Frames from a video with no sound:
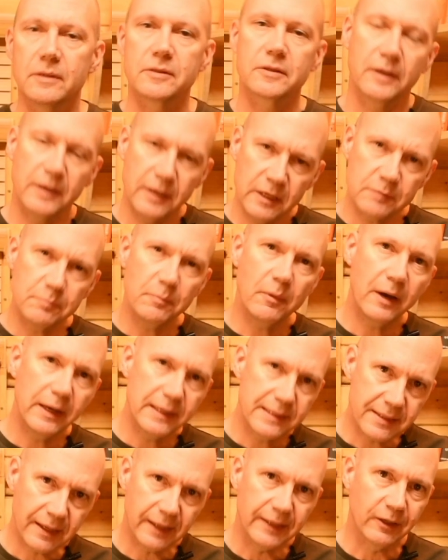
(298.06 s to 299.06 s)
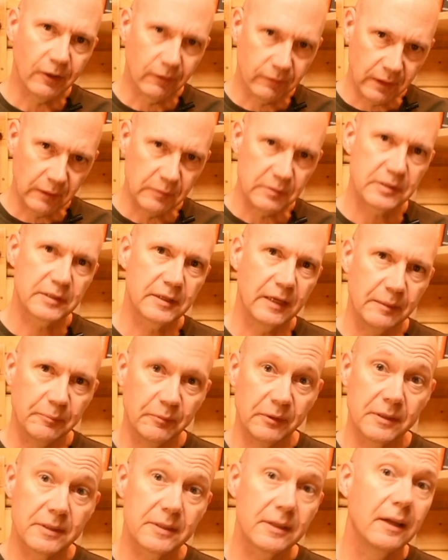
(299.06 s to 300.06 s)
So here's my take on those
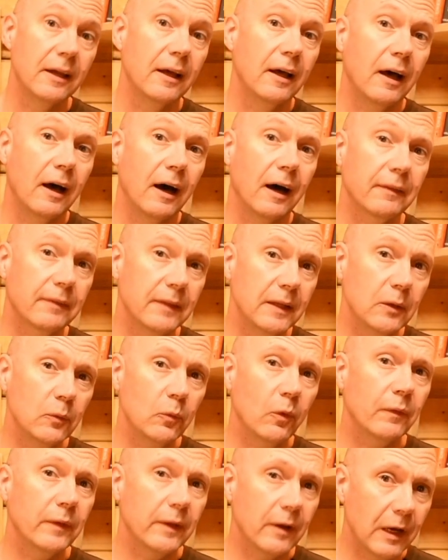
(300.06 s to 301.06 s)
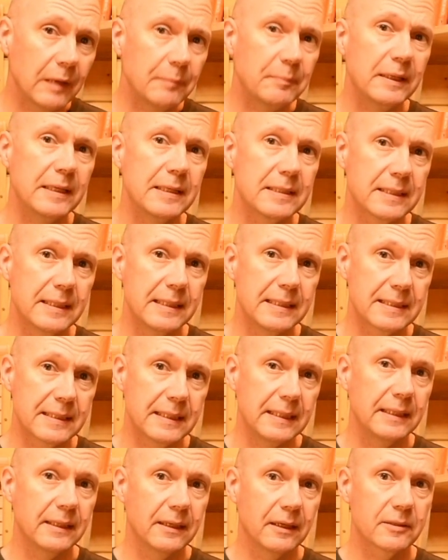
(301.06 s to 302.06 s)
statements. I think what the
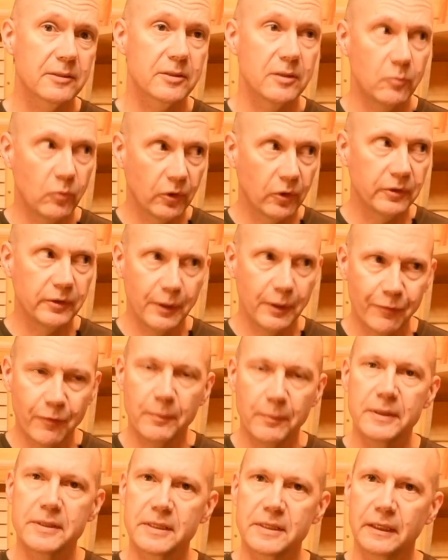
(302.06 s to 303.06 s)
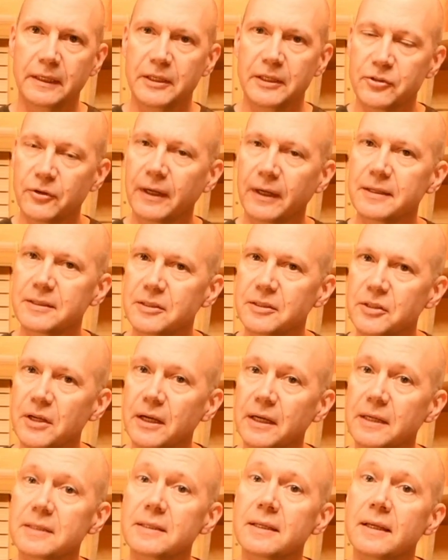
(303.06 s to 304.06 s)
IPCC are somewhat euphemistically trying to
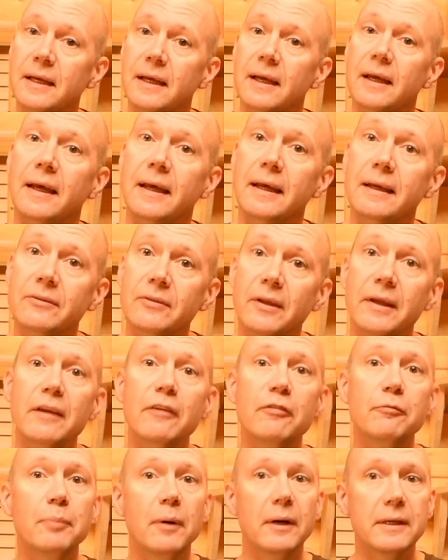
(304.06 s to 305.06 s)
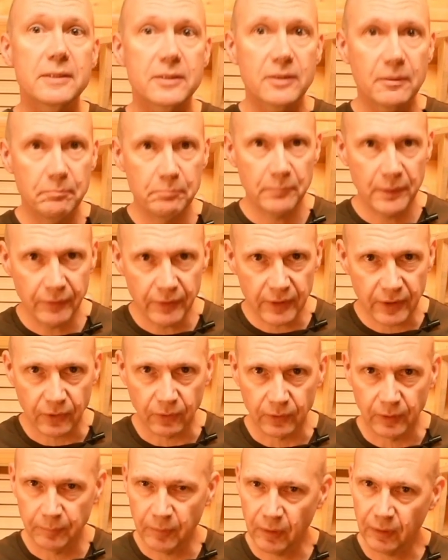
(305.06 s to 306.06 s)
suggest is that if by some
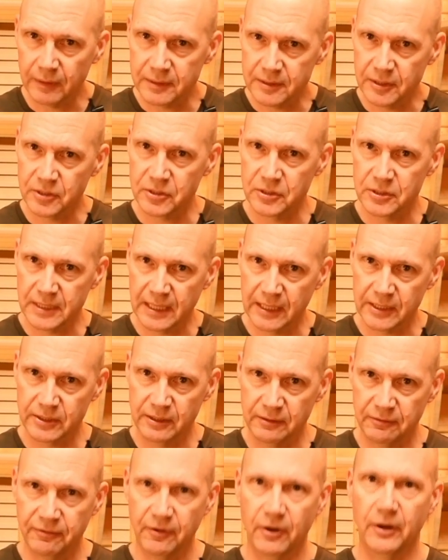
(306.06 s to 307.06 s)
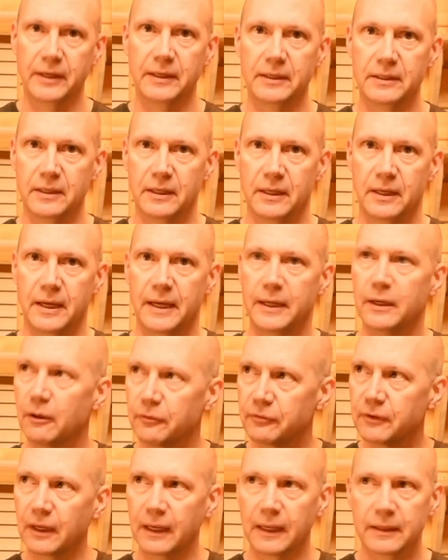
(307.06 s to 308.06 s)
miracle the politicians actually find
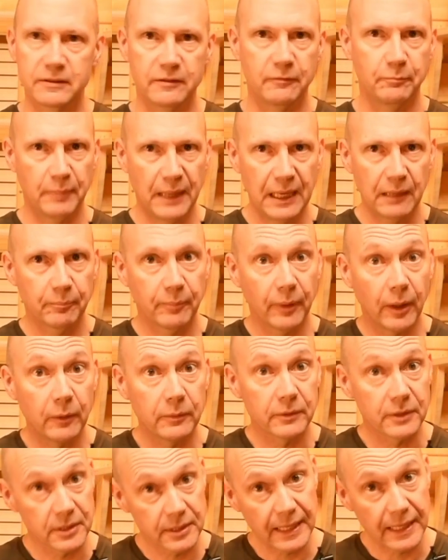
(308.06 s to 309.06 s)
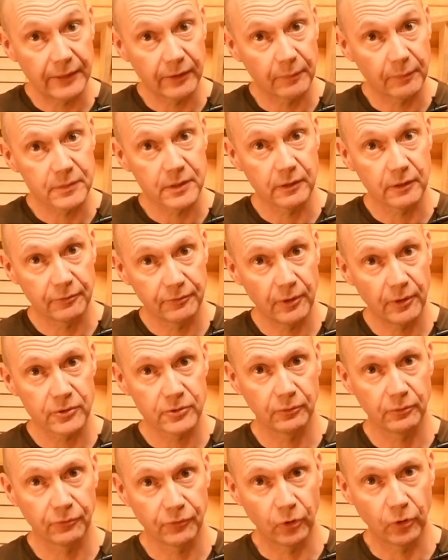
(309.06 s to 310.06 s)
enough collective backbone to stand up to the
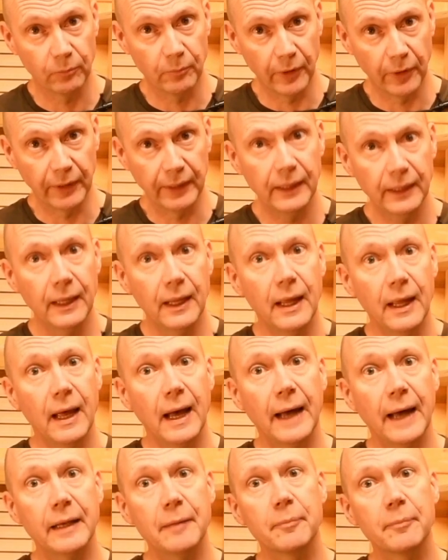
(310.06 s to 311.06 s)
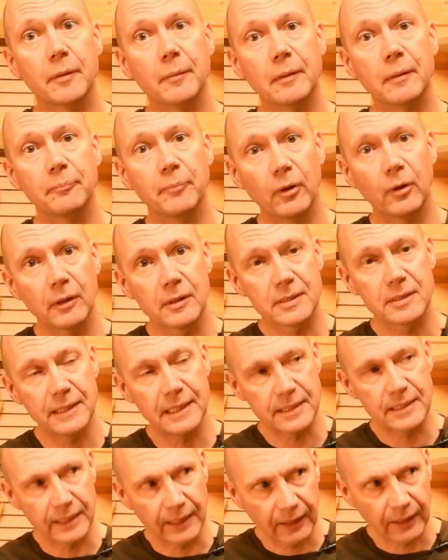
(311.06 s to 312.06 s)
fossil fuel money and implement
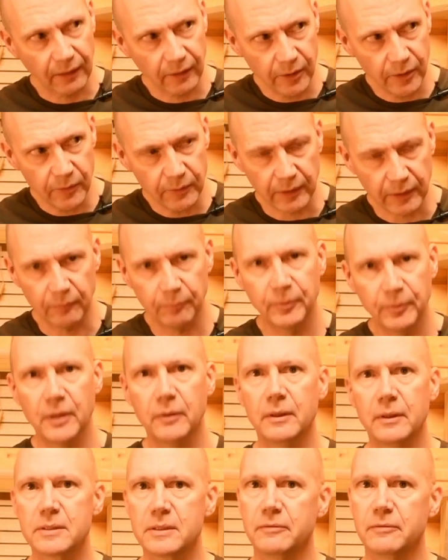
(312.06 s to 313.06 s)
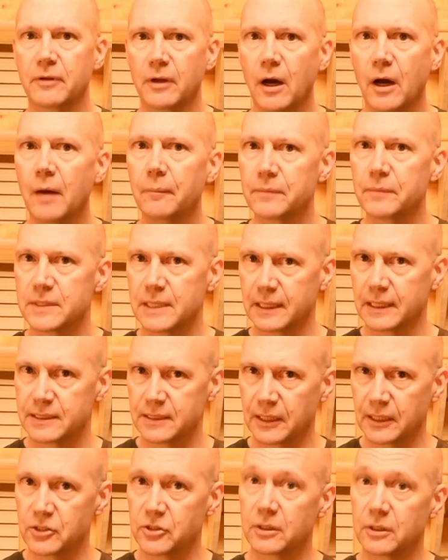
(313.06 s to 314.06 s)
policies including punitive carbon
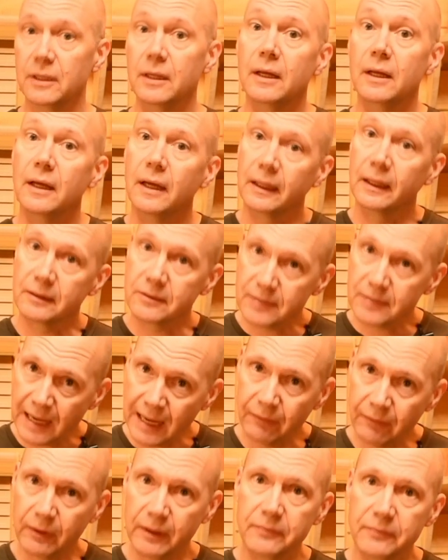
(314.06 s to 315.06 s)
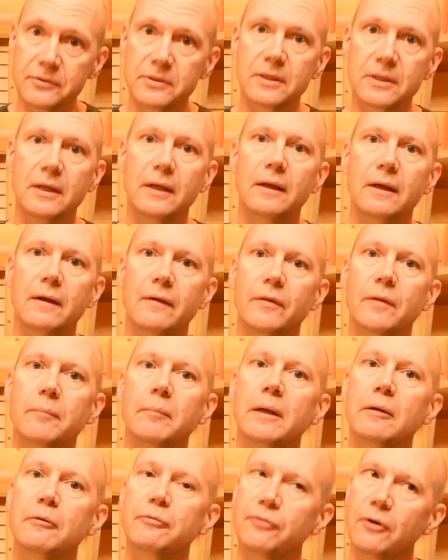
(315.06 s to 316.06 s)
taxation and tariffs that
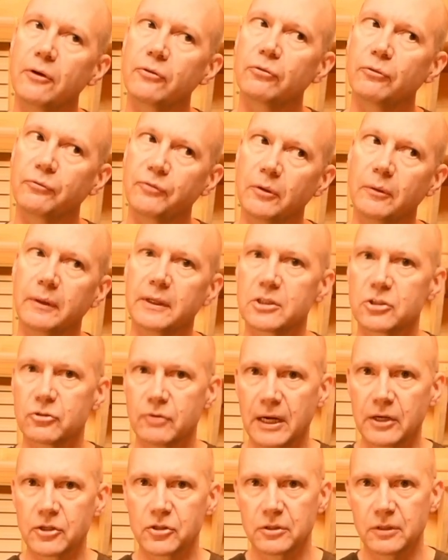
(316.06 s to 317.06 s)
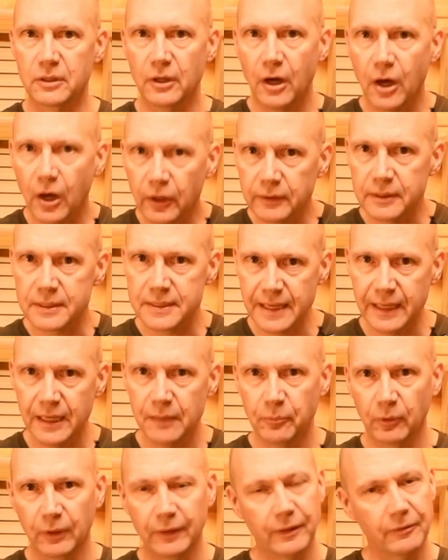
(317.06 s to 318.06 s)
make fossil fuel extraction
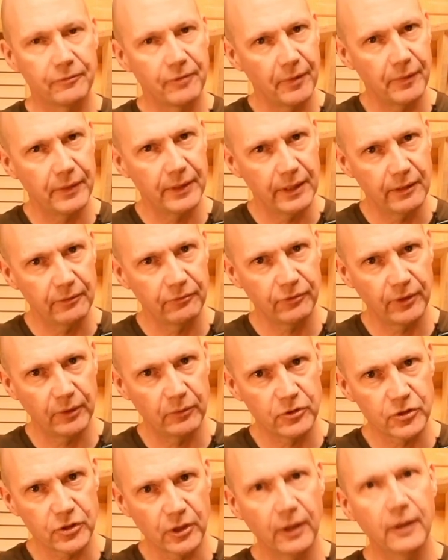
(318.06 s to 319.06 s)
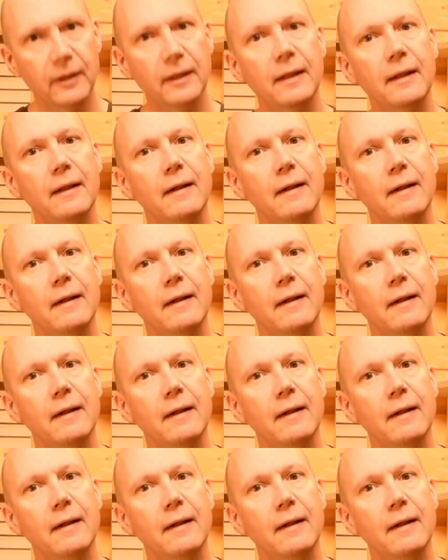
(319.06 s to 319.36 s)
untenable in the very near future,